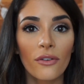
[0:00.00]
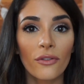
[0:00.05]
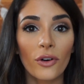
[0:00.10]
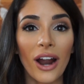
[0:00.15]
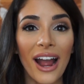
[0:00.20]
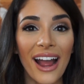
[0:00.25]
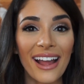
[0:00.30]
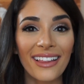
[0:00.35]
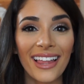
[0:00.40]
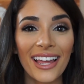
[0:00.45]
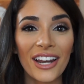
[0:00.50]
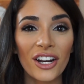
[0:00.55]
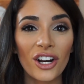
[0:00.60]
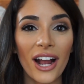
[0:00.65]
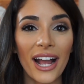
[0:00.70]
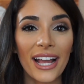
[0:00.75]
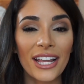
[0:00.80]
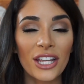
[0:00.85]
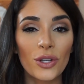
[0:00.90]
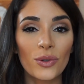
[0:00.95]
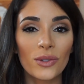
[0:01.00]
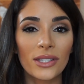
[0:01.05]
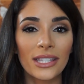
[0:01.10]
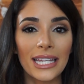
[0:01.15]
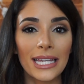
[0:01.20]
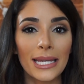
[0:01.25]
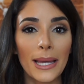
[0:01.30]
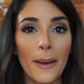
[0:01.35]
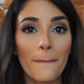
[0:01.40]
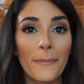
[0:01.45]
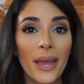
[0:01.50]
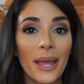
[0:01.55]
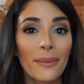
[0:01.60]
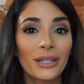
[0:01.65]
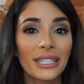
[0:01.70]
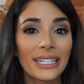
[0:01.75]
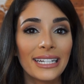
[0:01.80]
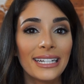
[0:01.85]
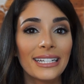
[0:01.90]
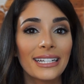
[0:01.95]
For eyeliner, I used the
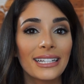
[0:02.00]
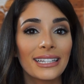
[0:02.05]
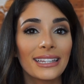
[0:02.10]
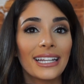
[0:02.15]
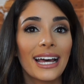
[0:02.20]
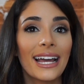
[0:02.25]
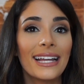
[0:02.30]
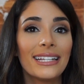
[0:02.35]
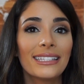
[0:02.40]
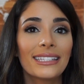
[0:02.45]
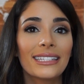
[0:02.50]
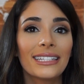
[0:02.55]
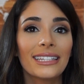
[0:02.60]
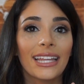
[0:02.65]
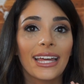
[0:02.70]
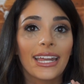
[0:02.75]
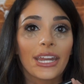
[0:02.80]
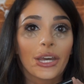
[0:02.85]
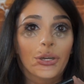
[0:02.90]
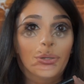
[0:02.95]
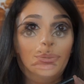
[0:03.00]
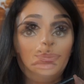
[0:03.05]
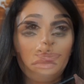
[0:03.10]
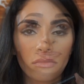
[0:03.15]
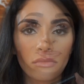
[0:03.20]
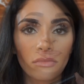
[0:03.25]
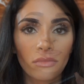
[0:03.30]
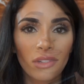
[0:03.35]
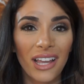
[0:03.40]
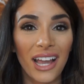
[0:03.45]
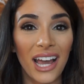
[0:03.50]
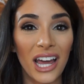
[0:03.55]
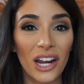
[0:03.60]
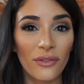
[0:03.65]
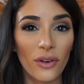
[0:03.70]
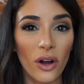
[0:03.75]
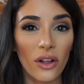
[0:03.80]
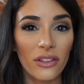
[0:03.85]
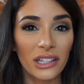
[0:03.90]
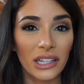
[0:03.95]
Maybelline Line Stiletto. Out
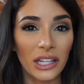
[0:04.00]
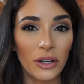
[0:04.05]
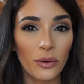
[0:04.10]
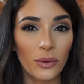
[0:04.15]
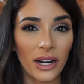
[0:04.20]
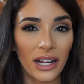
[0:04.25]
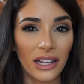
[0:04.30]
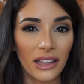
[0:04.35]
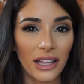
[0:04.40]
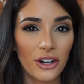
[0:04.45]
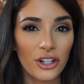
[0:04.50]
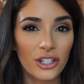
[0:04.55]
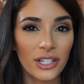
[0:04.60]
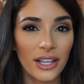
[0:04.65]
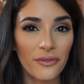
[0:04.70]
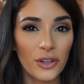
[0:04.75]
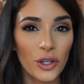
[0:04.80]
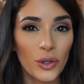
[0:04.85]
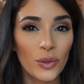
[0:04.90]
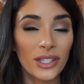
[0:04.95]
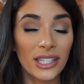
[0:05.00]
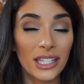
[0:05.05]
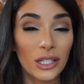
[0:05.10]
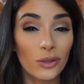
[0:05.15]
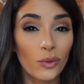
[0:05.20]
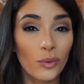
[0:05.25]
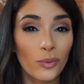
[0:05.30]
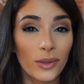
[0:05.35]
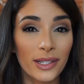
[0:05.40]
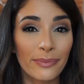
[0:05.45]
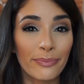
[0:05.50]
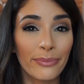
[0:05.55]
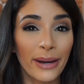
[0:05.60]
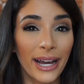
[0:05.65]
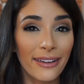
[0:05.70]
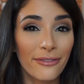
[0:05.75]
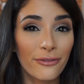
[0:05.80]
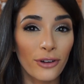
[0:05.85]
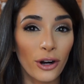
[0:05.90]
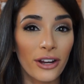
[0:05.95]
of all the liquid eyeliners I've used, this one was
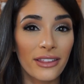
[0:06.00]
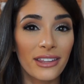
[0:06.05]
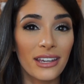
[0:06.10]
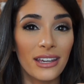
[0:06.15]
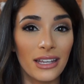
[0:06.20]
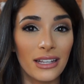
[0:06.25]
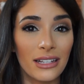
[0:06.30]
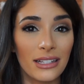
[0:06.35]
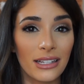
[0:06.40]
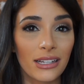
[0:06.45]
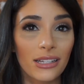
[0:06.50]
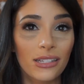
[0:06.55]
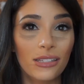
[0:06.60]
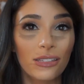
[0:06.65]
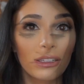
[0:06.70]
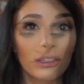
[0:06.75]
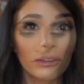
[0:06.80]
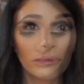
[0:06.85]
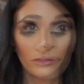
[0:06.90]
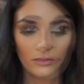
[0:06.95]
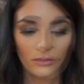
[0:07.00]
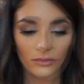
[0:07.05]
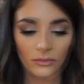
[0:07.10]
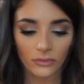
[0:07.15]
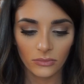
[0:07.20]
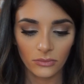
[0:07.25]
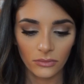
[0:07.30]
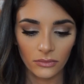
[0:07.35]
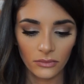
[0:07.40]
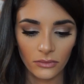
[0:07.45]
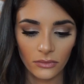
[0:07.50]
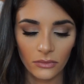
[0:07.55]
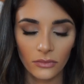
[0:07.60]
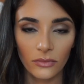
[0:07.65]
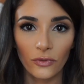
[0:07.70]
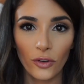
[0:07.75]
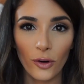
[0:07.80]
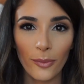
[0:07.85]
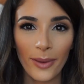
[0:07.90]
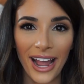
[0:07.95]
by far the easiest.
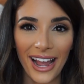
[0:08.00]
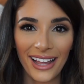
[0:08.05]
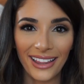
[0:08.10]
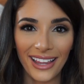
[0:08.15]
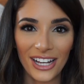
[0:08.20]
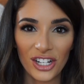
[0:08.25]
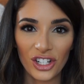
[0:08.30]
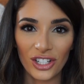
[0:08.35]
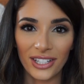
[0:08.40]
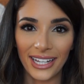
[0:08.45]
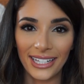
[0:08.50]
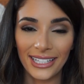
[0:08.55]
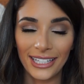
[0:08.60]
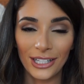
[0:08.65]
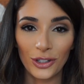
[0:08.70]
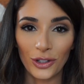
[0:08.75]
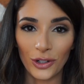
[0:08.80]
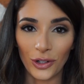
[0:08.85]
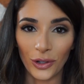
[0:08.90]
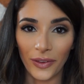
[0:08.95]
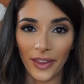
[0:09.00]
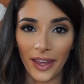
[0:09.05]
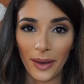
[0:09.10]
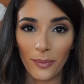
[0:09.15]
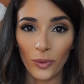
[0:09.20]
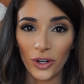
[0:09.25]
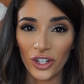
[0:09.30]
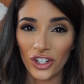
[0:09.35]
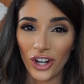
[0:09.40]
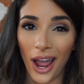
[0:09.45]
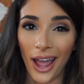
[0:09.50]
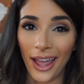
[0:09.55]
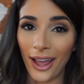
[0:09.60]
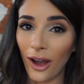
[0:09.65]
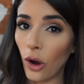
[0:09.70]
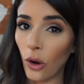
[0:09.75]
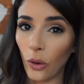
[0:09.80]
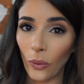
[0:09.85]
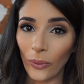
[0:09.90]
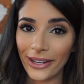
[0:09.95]
For my eyelashes, I did curl them, which
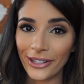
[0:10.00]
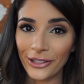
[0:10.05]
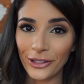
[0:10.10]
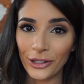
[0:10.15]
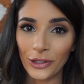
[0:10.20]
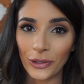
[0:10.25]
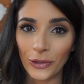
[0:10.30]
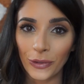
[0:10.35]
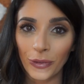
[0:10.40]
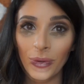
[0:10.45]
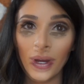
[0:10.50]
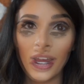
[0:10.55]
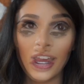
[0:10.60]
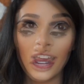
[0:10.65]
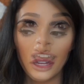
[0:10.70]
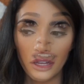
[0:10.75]
I always do.